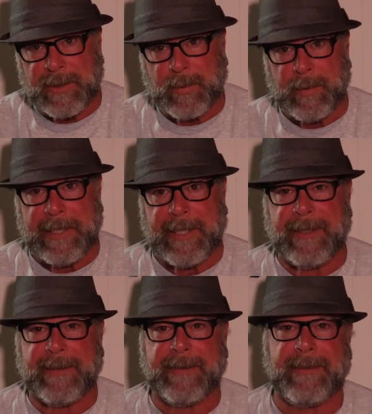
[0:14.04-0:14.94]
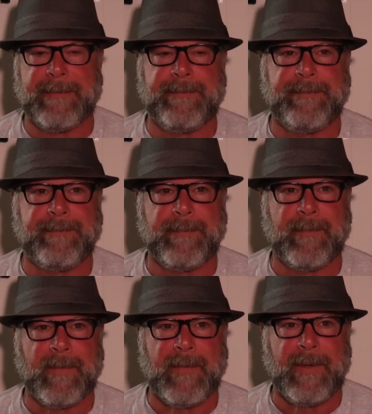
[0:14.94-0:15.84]
this week.
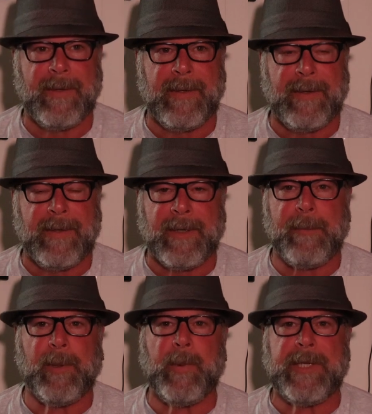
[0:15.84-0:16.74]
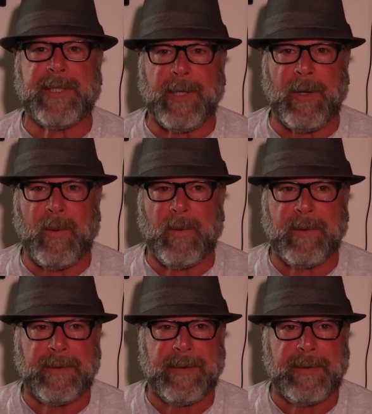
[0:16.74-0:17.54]
A couple of weeks ago,